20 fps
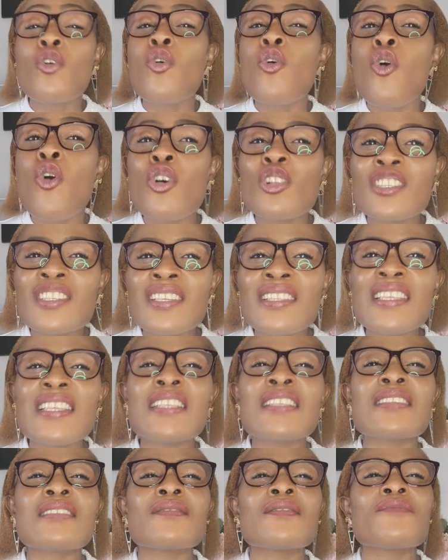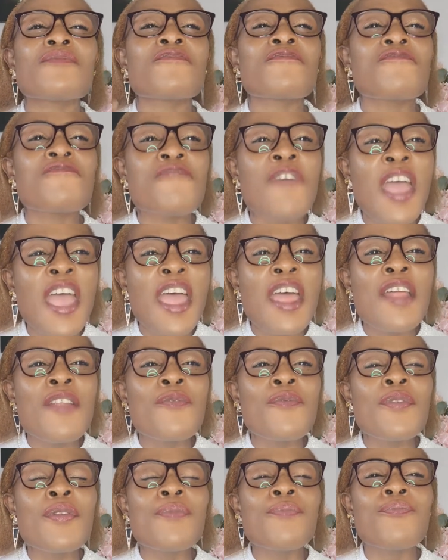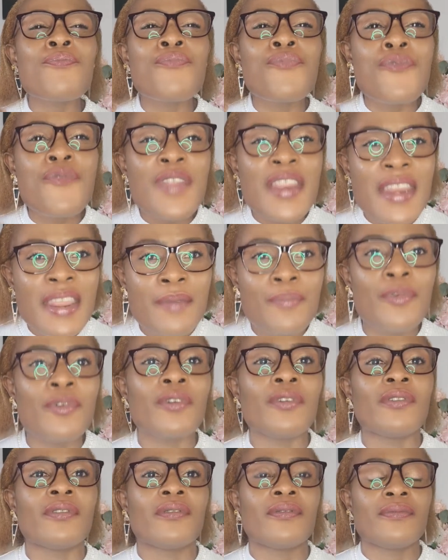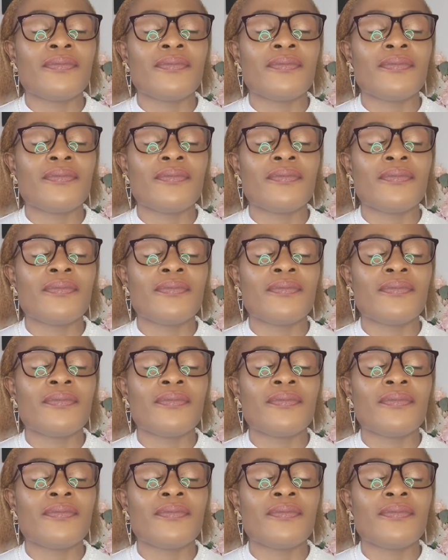Cotton is very breathable.